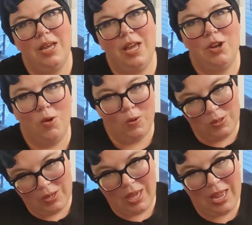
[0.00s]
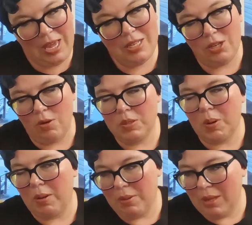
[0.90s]
an older lady, so it's
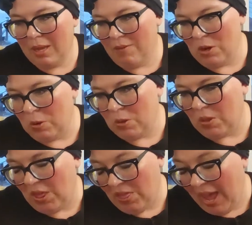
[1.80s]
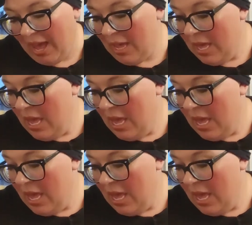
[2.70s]
probably even older than that.